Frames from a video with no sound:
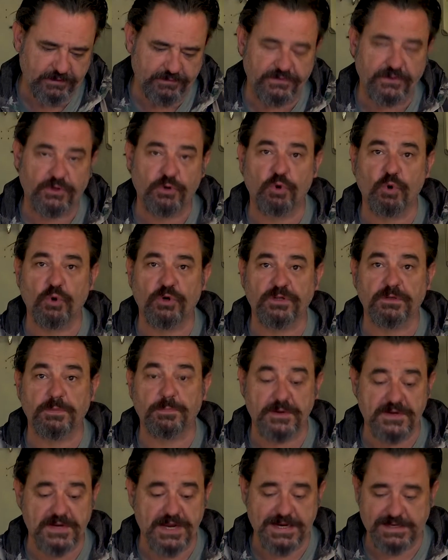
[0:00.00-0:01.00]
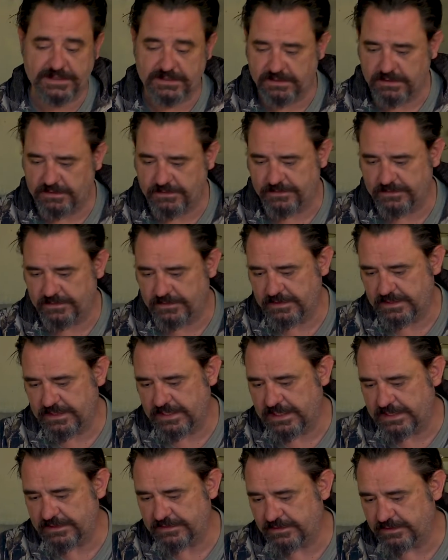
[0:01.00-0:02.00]
of the caudal peduncle
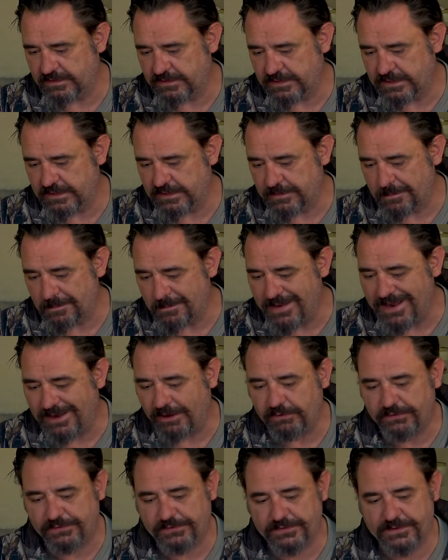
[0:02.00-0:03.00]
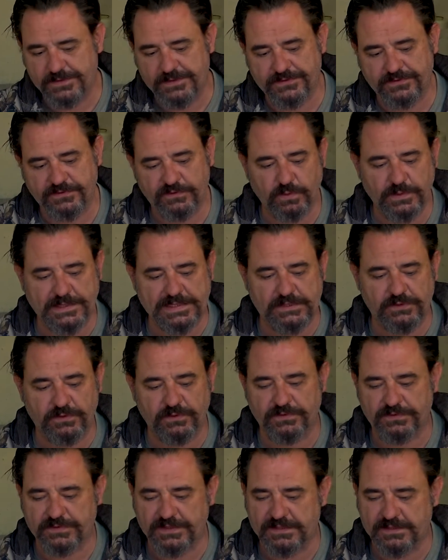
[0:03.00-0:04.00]
and the mouth is
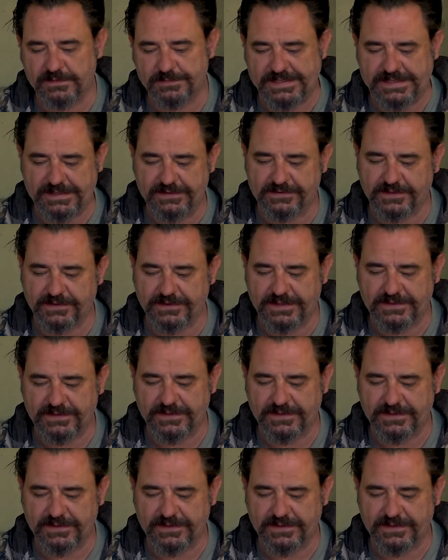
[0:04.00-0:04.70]
22 centimeters. I think